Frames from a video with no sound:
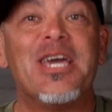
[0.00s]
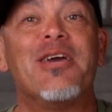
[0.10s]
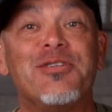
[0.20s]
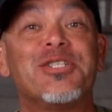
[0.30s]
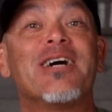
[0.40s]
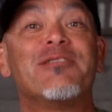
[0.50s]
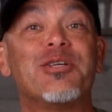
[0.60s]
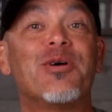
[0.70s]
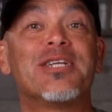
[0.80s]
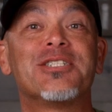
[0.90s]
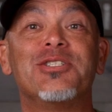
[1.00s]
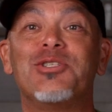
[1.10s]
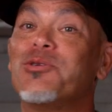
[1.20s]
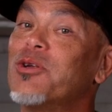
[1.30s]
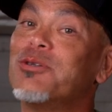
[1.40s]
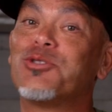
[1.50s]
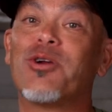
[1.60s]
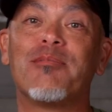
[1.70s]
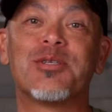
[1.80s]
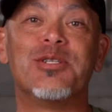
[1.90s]
If you should have any questions, you can always
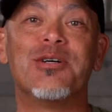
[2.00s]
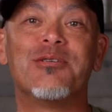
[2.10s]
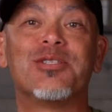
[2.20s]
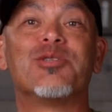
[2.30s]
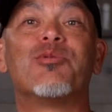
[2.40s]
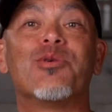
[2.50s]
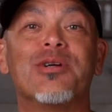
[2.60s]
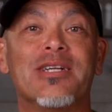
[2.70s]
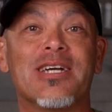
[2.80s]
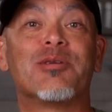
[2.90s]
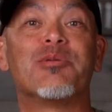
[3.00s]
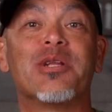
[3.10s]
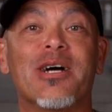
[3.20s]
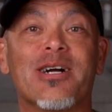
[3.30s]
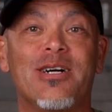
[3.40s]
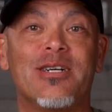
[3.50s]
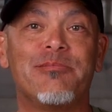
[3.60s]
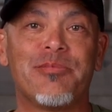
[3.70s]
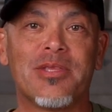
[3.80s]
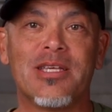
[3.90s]
drop us a note at support@Cabrina.com.
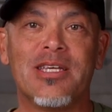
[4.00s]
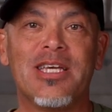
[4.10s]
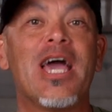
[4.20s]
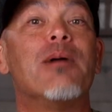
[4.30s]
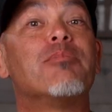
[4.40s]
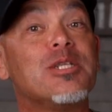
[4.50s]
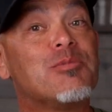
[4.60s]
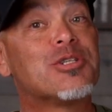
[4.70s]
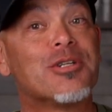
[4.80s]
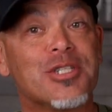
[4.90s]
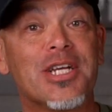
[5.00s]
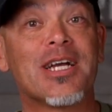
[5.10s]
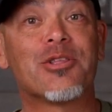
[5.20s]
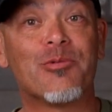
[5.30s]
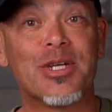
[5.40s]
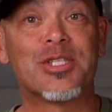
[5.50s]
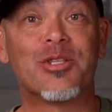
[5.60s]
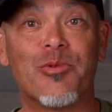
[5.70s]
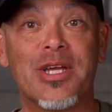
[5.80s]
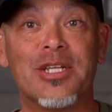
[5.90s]
And please be sure to check out the rest of
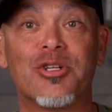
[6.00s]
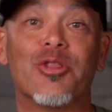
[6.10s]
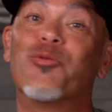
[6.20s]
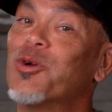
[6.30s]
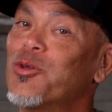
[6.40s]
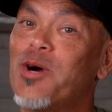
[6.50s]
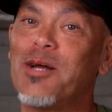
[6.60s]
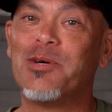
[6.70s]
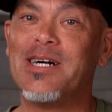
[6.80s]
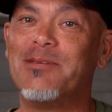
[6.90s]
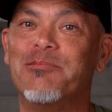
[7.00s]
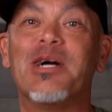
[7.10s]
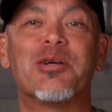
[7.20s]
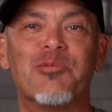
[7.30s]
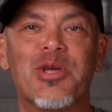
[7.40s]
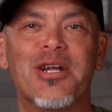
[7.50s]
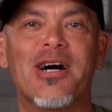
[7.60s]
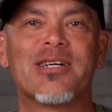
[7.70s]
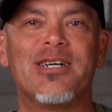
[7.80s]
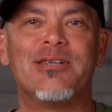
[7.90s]
the range on the World Wide Web at
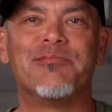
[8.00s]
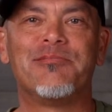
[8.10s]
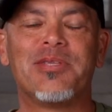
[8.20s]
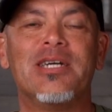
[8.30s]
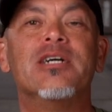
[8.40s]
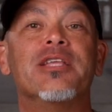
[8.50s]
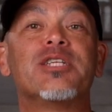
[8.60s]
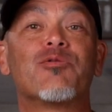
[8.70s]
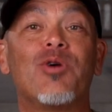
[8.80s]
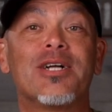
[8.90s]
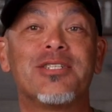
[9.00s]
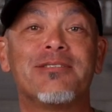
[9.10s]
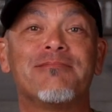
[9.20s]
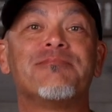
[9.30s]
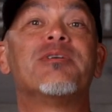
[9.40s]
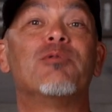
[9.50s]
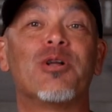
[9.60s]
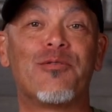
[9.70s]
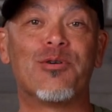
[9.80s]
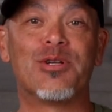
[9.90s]
Cabrina.com. Thanks for watching, and we
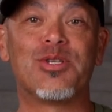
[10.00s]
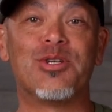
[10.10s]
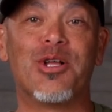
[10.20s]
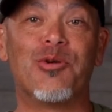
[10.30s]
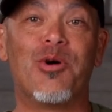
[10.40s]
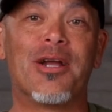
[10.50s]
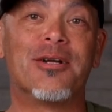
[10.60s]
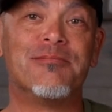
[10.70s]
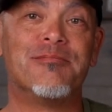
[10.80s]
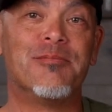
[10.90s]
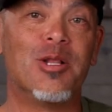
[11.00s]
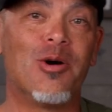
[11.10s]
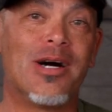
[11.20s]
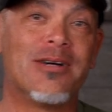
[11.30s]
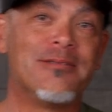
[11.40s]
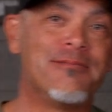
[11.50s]
look forward to seeing you on the water. Aloha.